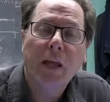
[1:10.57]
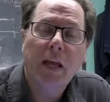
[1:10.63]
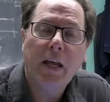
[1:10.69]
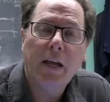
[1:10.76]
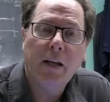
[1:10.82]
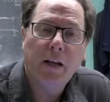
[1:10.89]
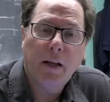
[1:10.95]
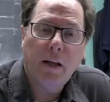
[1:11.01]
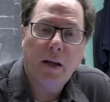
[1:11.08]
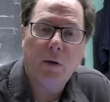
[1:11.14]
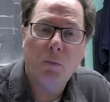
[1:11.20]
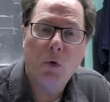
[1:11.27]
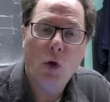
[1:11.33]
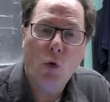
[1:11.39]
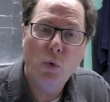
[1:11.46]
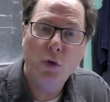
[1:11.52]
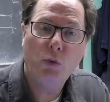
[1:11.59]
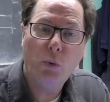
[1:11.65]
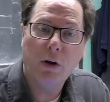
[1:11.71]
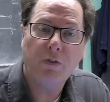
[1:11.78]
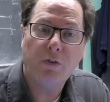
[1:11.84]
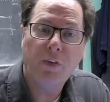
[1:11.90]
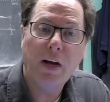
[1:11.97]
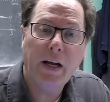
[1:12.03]
and we just
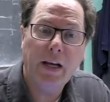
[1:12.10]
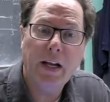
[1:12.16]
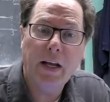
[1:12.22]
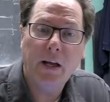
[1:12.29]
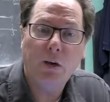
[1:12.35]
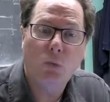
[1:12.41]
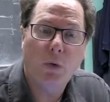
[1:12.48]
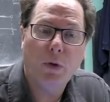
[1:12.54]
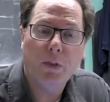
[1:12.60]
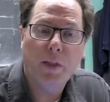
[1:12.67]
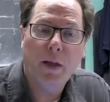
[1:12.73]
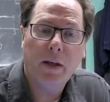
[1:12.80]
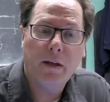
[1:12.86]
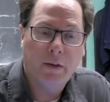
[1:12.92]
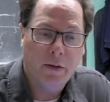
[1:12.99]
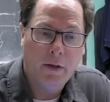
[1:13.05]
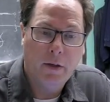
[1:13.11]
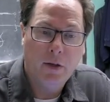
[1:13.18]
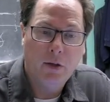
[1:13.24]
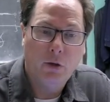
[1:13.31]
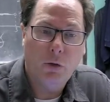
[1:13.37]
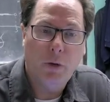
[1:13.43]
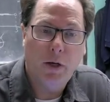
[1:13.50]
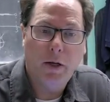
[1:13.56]
want to find out what that
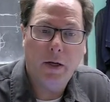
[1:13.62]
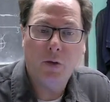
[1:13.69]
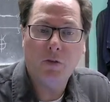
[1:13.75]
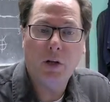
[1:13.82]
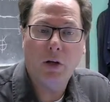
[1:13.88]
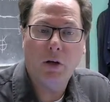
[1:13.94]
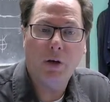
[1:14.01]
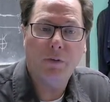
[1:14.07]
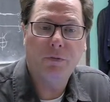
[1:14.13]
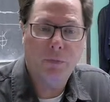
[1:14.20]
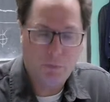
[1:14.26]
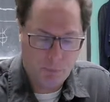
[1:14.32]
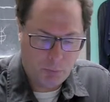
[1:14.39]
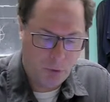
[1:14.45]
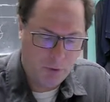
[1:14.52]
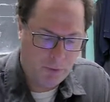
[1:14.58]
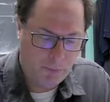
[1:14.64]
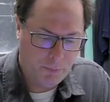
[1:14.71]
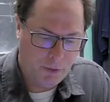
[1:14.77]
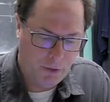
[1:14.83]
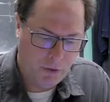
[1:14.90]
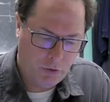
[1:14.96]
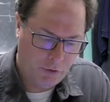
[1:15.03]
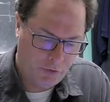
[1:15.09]
domain is. Now I've pulled up
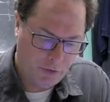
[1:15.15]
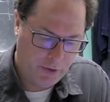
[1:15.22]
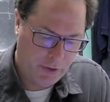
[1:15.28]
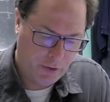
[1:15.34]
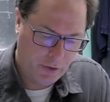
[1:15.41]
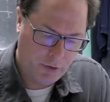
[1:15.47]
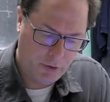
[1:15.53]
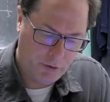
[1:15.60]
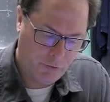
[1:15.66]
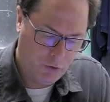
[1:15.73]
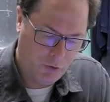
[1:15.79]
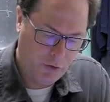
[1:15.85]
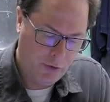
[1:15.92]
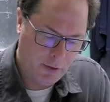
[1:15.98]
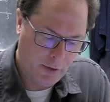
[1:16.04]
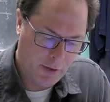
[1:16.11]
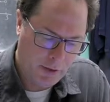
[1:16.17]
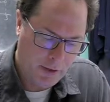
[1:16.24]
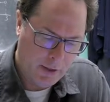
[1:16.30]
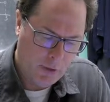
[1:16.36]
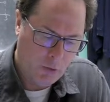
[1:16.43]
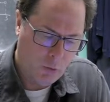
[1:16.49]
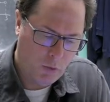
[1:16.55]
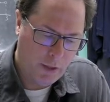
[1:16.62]
my graphing calculator. If you hit
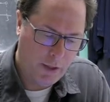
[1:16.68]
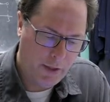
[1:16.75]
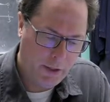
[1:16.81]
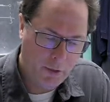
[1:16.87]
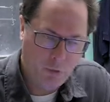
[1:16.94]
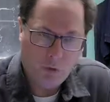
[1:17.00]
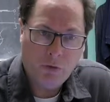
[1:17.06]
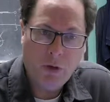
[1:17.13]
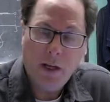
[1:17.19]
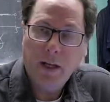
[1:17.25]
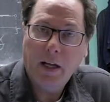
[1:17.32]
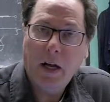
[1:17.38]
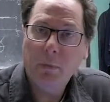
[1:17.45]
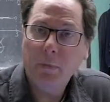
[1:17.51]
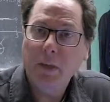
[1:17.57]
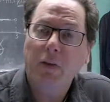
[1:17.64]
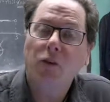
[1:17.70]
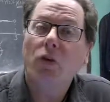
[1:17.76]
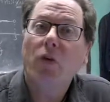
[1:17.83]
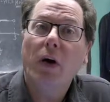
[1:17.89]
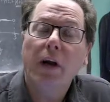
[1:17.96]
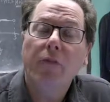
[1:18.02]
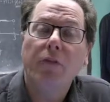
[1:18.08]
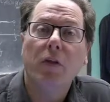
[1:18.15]
y equals, let's
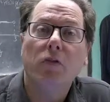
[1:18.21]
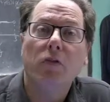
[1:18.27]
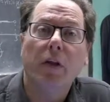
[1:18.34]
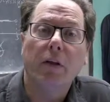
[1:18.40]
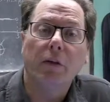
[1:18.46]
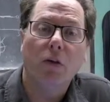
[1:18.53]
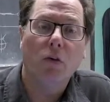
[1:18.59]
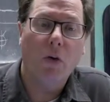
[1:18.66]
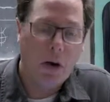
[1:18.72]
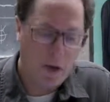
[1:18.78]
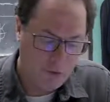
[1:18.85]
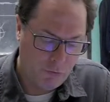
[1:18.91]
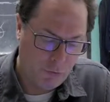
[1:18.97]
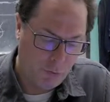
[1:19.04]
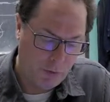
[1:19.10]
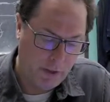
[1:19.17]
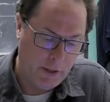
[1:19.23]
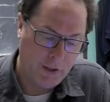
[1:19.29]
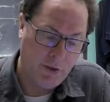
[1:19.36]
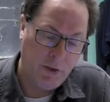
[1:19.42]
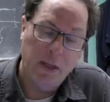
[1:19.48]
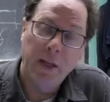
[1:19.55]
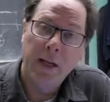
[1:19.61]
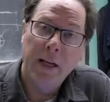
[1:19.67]
graph this thing. The graph will
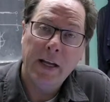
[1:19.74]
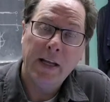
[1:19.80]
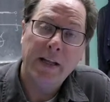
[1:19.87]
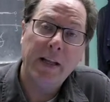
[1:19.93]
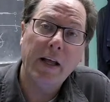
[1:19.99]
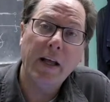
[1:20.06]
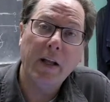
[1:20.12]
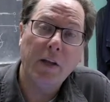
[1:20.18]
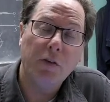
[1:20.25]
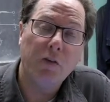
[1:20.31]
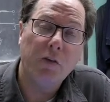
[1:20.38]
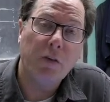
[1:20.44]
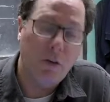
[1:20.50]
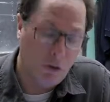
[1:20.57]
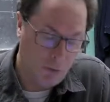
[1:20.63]
actually tell us the